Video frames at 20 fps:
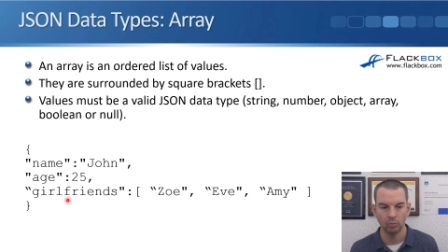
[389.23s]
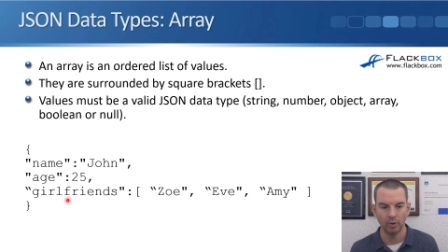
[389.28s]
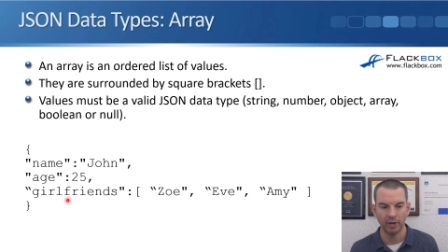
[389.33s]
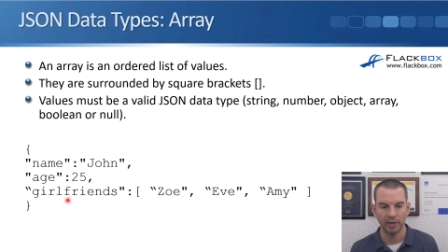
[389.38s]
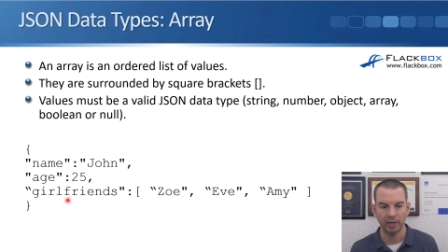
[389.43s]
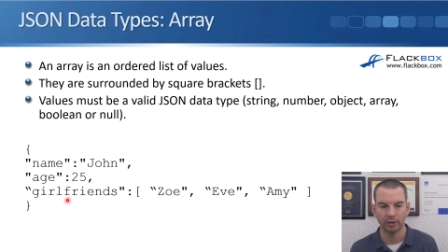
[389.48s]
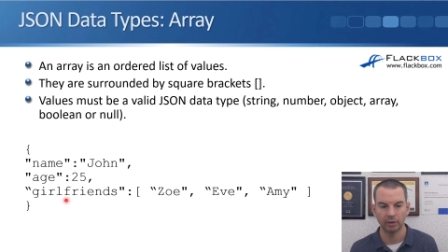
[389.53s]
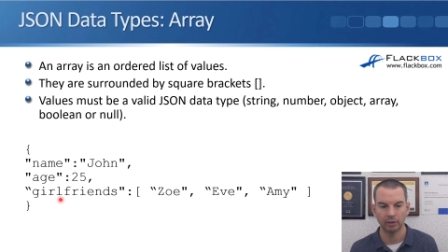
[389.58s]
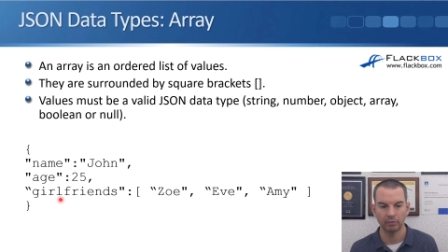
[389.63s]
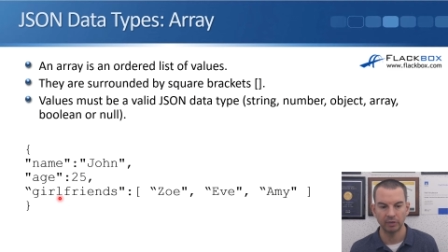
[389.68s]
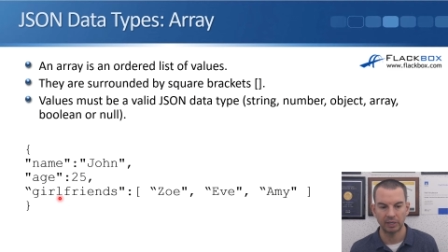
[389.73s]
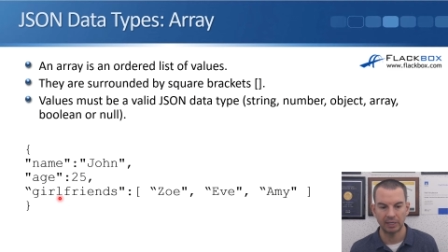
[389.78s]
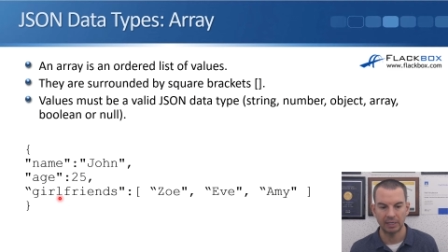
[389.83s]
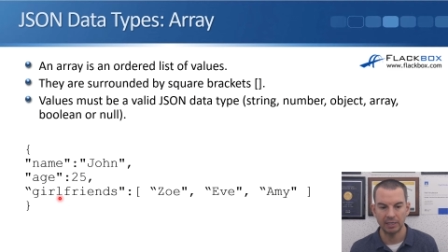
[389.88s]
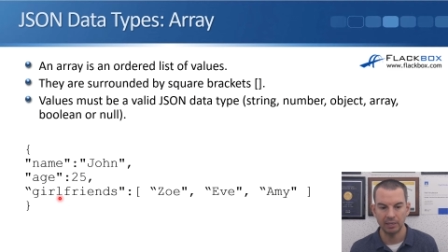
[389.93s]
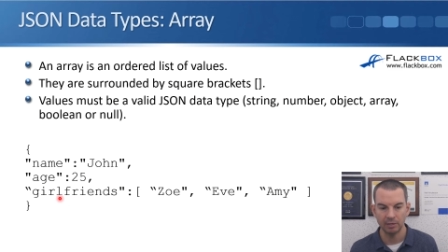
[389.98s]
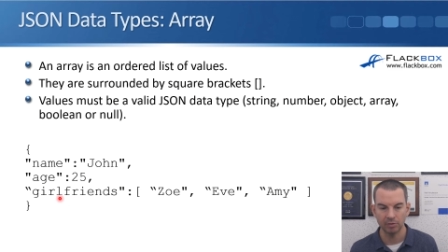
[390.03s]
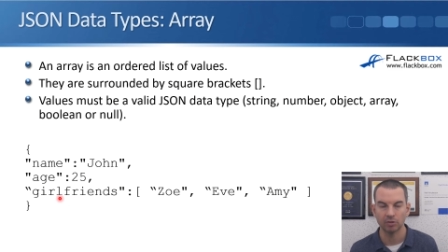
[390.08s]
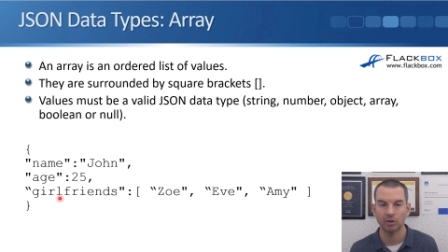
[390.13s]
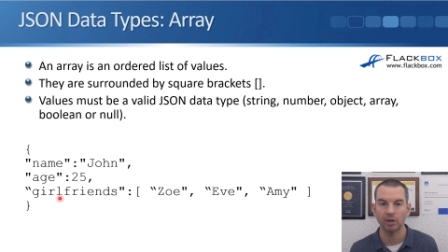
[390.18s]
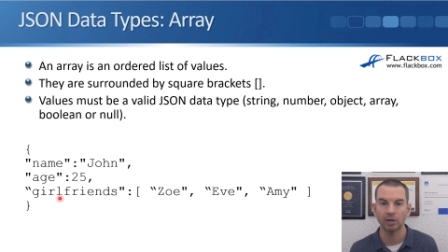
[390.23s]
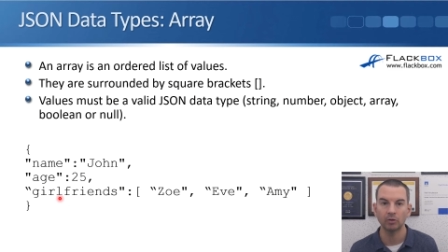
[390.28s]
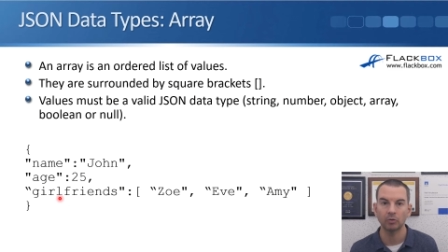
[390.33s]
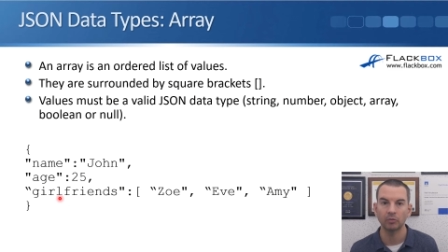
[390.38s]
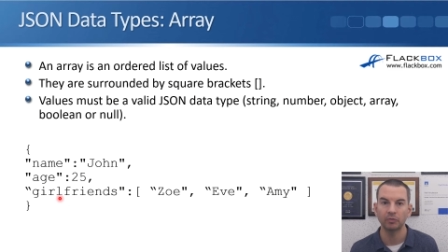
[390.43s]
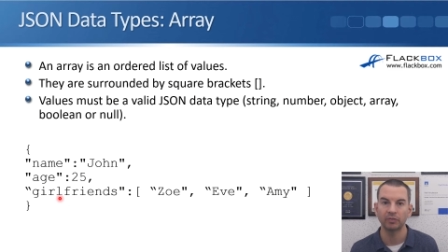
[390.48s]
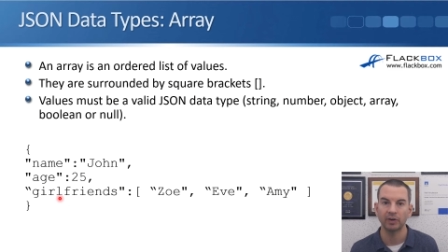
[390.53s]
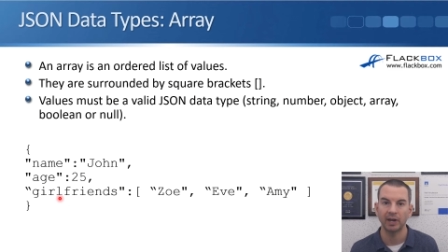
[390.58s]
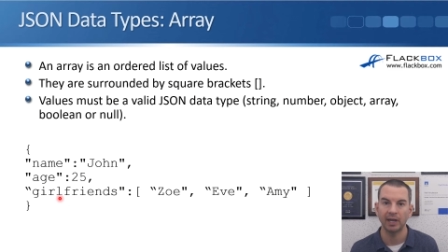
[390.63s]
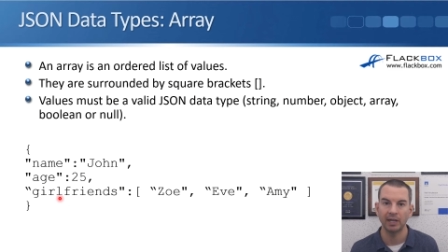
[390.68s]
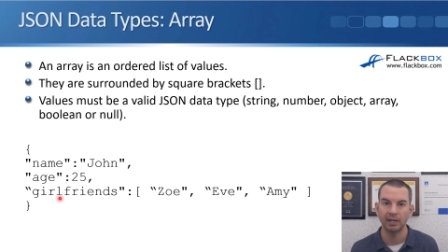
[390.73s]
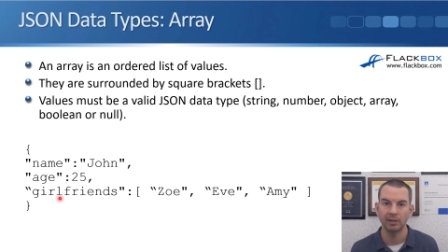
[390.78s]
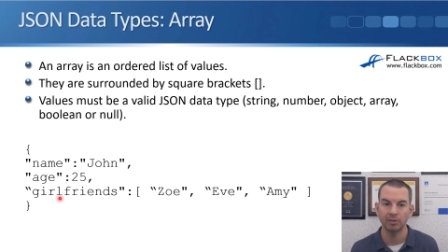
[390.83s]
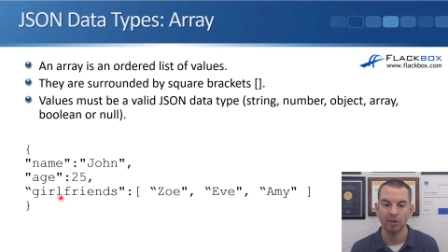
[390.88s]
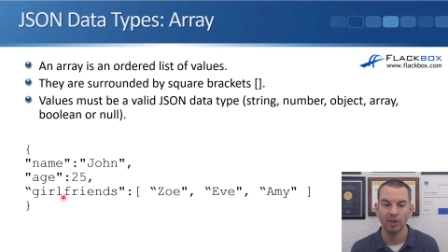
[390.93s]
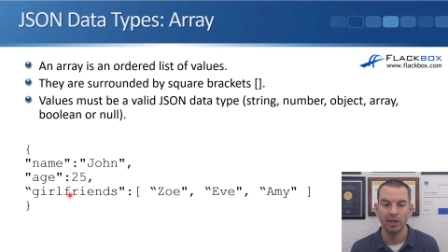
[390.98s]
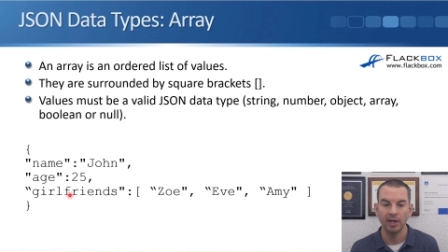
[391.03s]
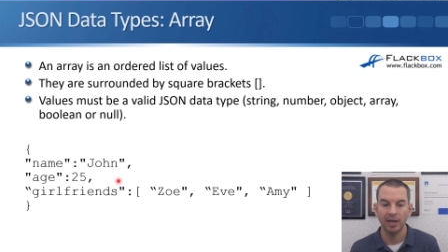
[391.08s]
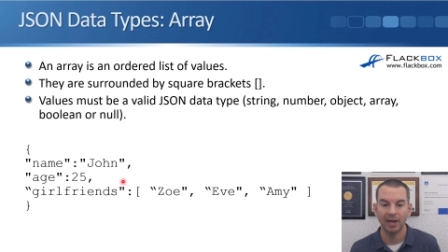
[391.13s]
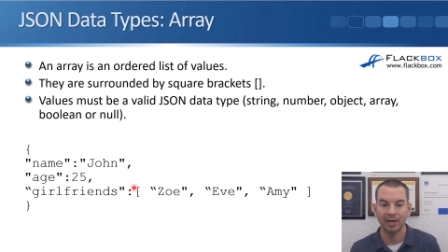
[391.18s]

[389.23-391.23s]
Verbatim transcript: where the key is girlfriends